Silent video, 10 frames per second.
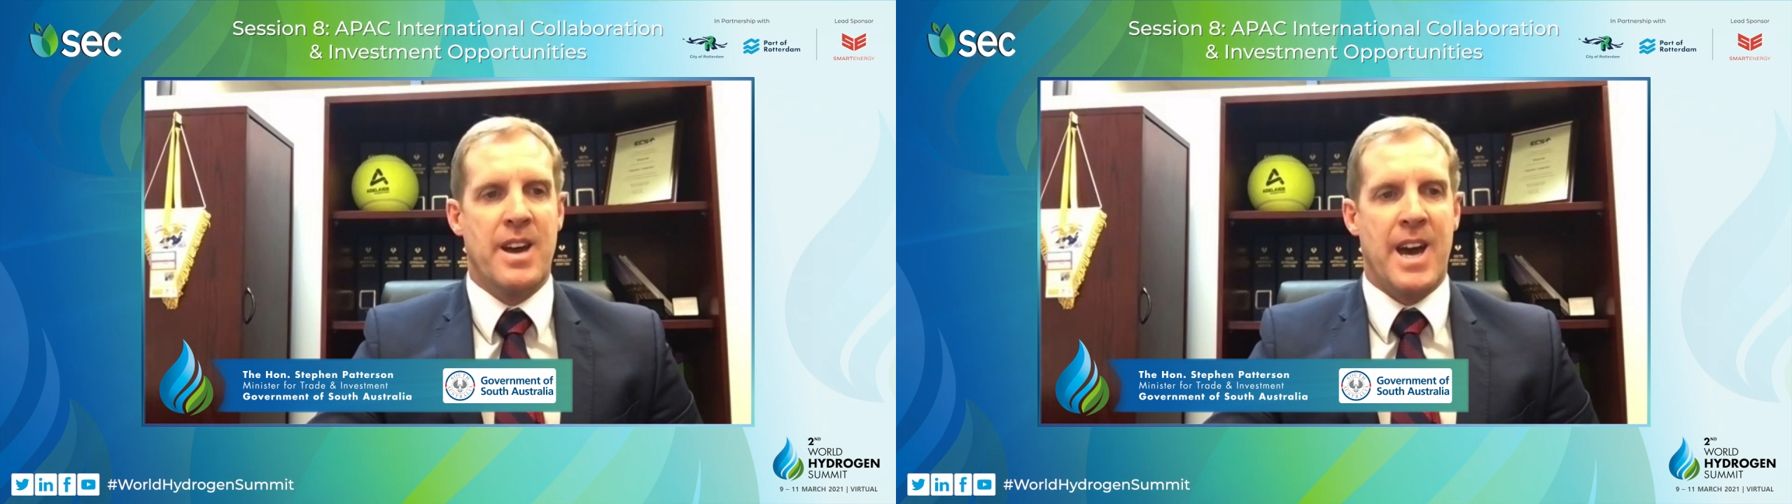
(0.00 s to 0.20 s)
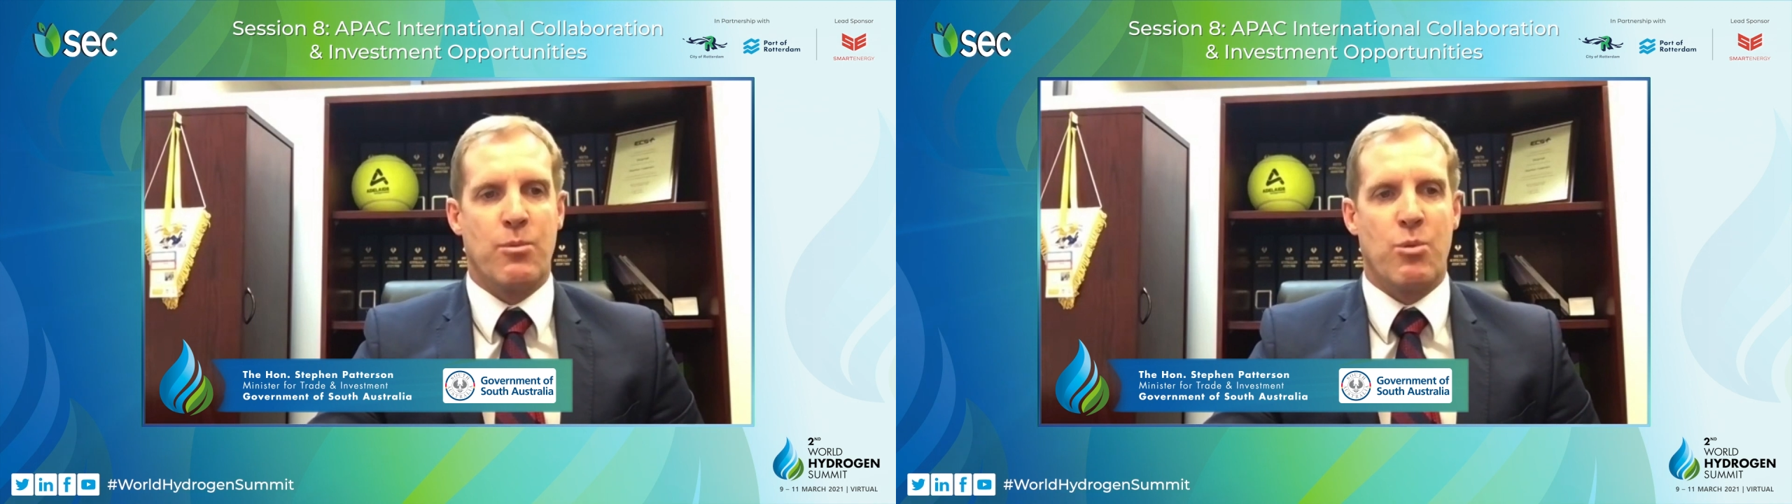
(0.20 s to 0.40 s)

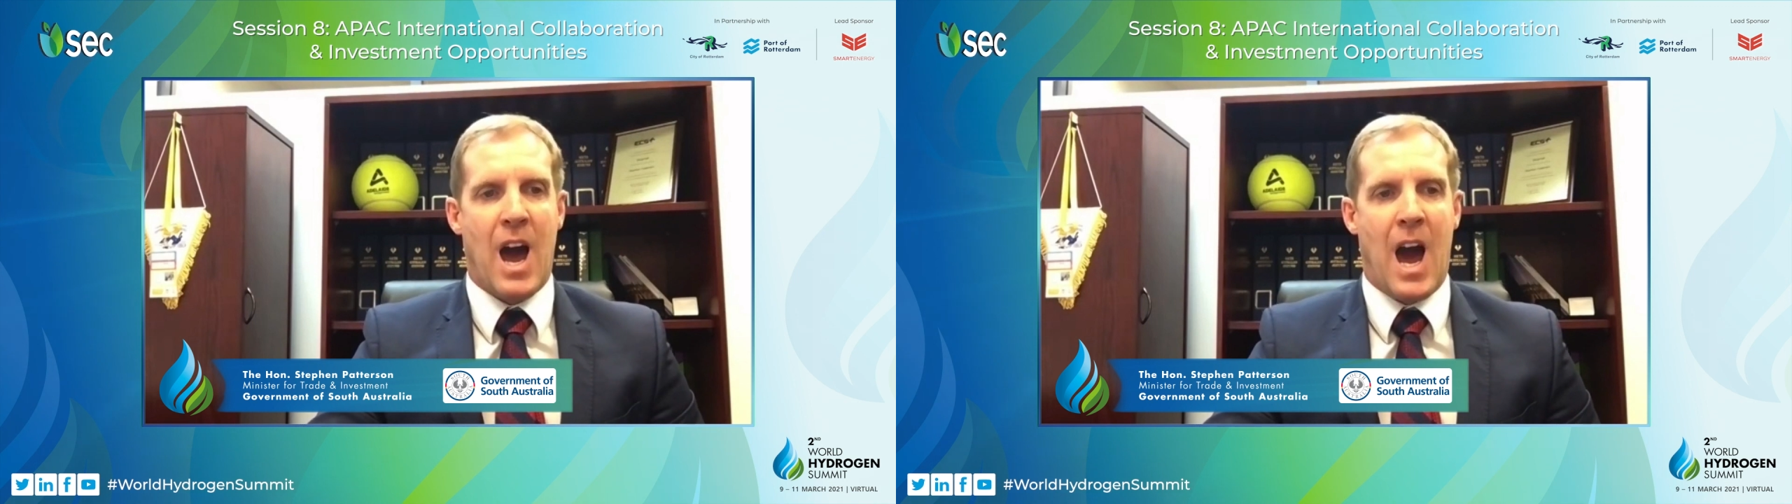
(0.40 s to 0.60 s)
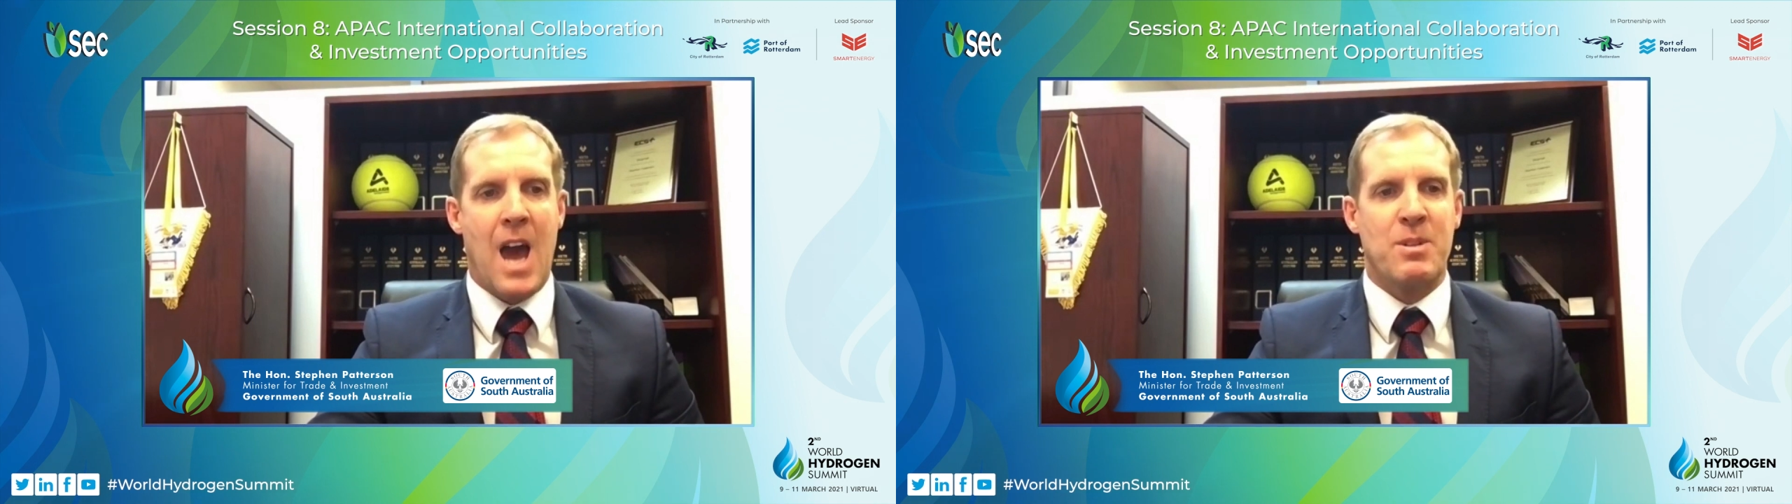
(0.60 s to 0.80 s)
and we're
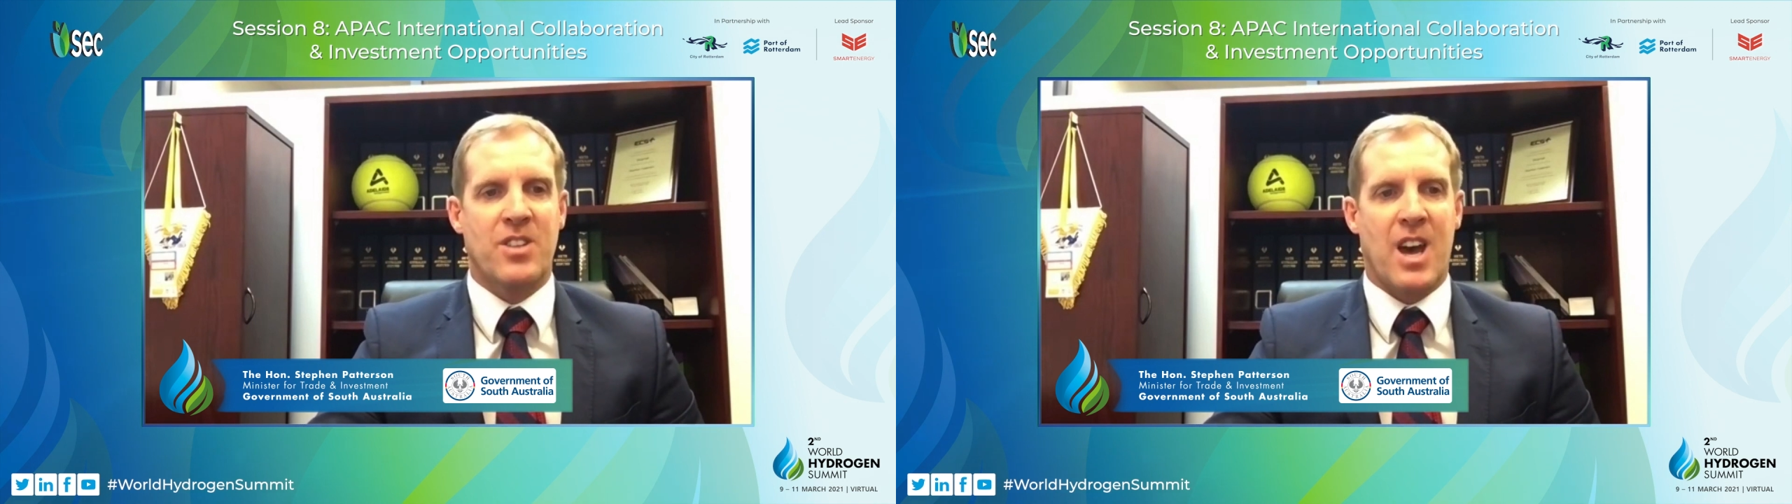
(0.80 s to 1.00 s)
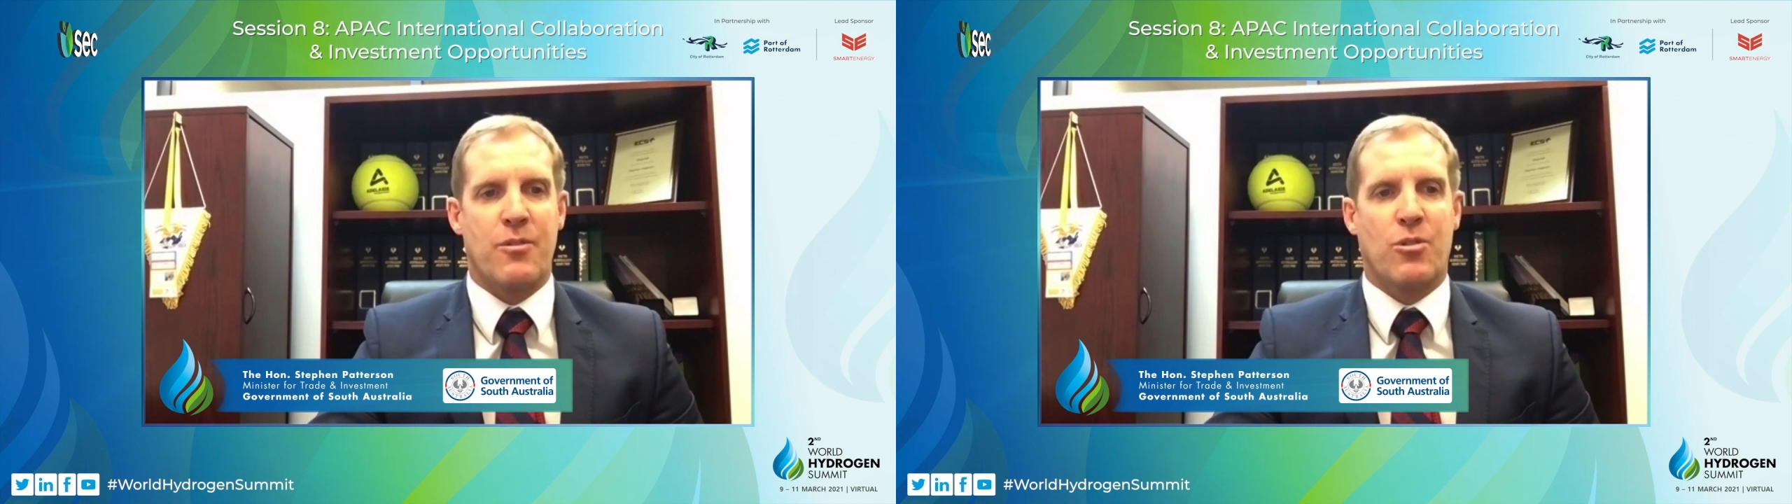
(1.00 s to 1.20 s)
aiming
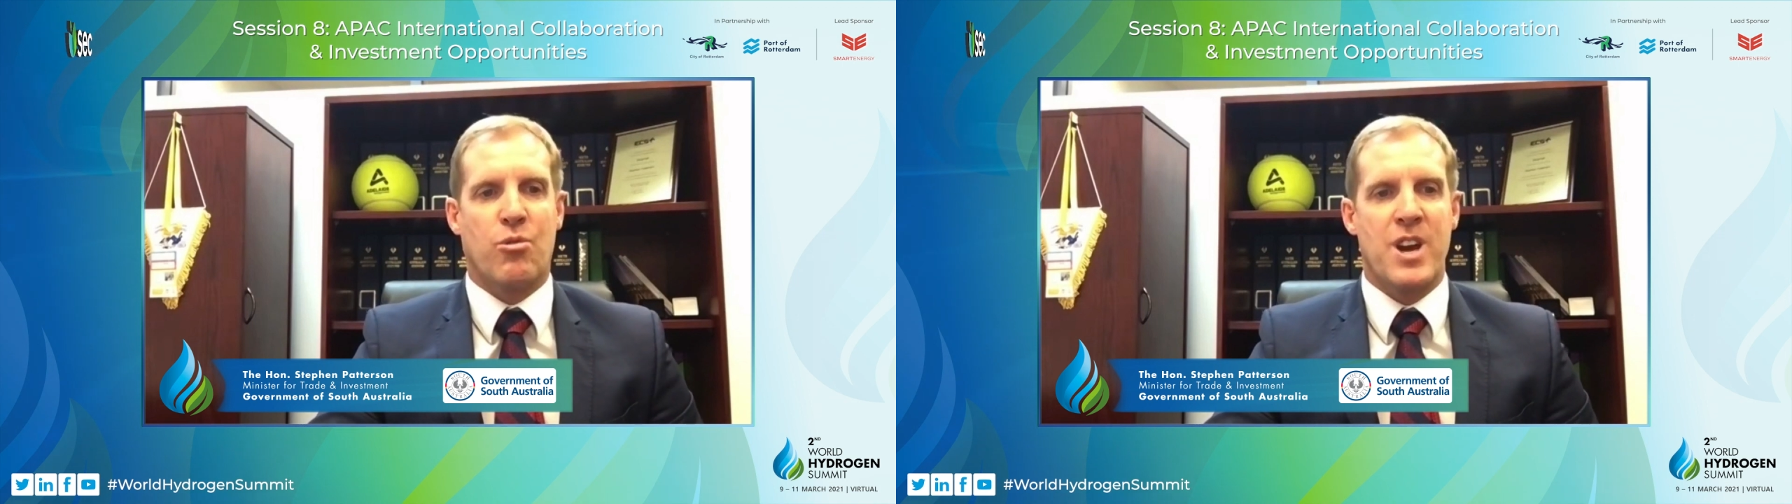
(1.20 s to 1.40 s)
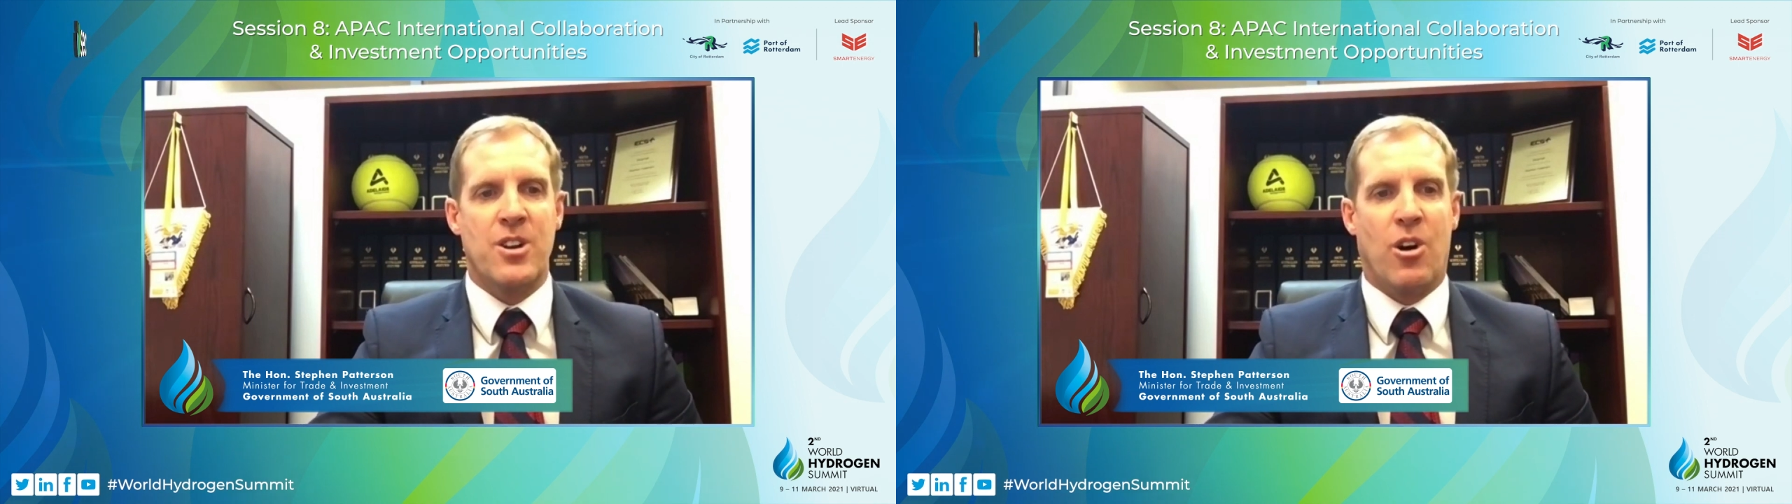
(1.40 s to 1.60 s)
to have green